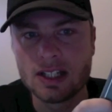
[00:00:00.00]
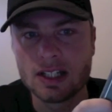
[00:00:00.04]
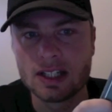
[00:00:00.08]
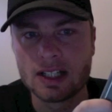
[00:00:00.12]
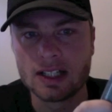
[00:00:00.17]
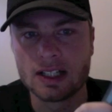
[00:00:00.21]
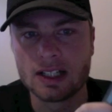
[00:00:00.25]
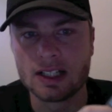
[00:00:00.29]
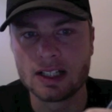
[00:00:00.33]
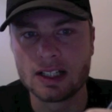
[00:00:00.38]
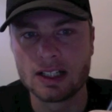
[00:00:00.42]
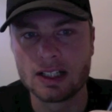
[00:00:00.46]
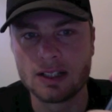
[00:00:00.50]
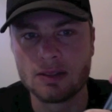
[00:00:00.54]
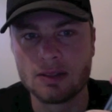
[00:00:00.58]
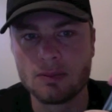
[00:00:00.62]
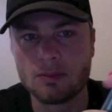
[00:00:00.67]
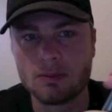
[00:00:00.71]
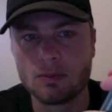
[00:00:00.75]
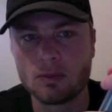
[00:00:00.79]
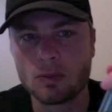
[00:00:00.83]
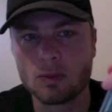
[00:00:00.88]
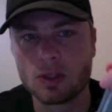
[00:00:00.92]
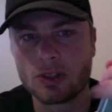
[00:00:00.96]

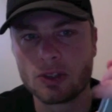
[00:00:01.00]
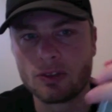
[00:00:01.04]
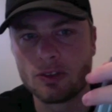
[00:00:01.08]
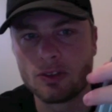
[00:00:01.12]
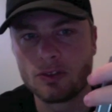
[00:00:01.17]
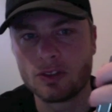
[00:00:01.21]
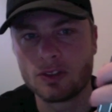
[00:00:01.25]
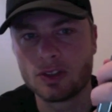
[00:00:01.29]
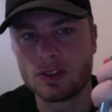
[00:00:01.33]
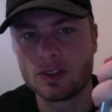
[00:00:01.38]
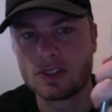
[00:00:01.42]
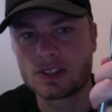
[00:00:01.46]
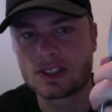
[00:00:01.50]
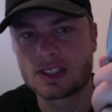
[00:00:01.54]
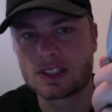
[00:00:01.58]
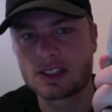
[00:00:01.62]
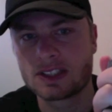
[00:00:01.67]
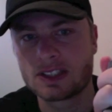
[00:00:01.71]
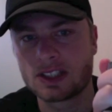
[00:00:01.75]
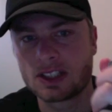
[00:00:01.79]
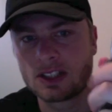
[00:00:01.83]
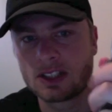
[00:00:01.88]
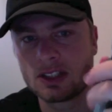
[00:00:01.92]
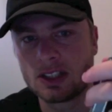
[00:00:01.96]
One reviewer says
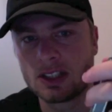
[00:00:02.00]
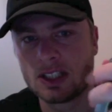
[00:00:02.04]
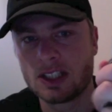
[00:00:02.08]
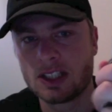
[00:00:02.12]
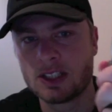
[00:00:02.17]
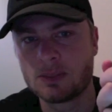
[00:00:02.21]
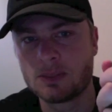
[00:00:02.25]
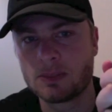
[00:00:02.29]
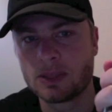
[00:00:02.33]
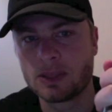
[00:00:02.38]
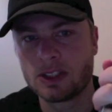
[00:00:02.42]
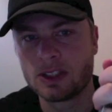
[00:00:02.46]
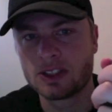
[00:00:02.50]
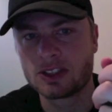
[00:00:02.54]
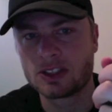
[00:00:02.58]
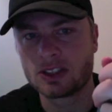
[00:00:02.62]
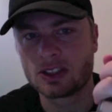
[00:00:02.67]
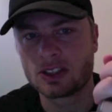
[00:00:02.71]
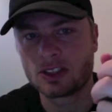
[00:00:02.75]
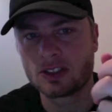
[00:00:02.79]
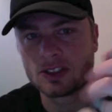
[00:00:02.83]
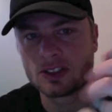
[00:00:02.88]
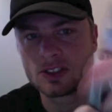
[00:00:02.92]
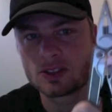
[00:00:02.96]
he's pinched and
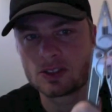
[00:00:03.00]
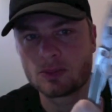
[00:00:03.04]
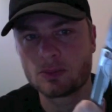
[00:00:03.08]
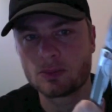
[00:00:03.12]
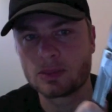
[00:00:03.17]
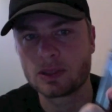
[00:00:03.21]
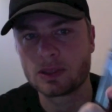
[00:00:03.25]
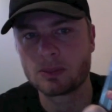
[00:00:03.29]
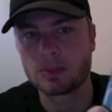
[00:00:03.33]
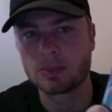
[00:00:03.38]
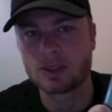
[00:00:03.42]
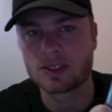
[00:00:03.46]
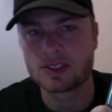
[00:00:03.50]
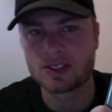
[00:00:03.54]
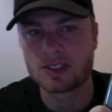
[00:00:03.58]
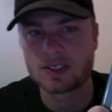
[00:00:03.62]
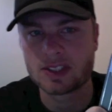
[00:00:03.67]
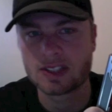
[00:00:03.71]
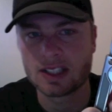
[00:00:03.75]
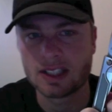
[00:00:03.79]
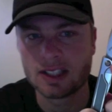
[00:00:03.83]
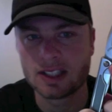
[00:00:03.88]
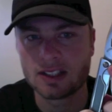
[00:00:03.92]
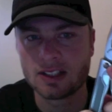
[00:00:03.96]
got some blood blisters
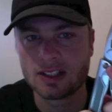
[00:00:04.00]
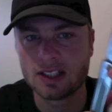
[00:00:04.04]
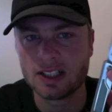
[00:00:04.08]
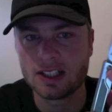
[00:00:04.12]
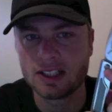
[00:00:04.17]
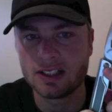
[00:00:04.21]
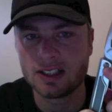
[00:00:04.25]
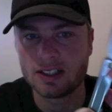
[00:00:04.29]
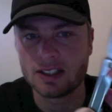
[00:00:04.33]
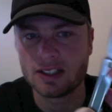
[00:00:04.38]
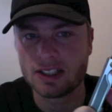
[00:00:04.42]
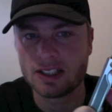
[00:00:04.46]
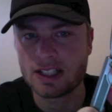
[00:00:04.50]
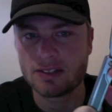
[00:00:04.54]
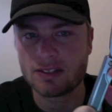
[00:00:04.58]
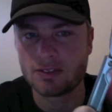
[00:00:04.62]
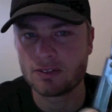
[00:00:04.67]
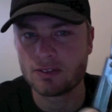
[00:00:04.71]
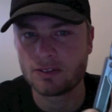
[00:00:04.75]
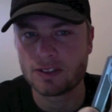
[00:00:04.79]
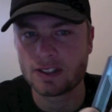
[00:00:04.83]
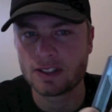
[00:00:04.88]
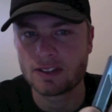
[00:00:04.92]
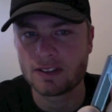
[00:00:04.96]
here. I haven't
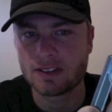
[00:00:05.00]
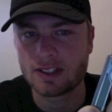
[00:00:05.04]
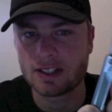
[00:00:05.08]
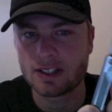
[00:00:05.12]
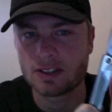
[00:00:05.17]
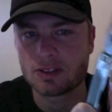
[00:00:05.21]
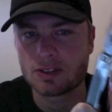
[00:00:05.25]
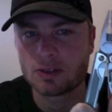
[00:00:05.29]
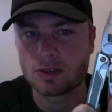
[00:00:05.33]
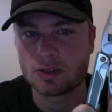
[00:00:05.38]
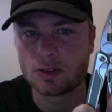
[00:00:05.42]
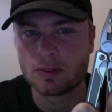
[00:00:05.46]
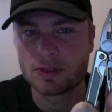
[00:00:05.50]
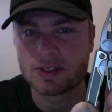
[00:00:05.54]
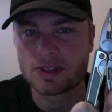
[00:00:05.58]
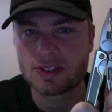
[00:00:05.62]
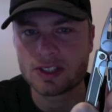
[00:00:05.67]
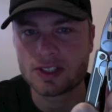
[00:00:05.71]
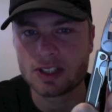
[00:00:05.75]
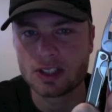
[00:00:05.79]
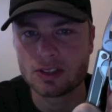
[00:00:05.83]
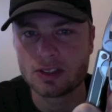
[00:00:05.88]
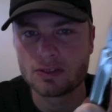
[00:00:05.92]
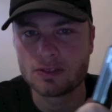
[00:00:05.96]
found that at all
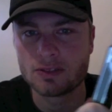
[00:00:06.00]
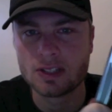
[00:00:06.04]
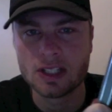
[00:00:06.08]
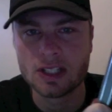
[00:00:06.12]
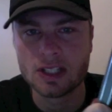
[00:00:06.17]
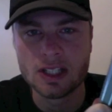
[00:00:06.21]
myself.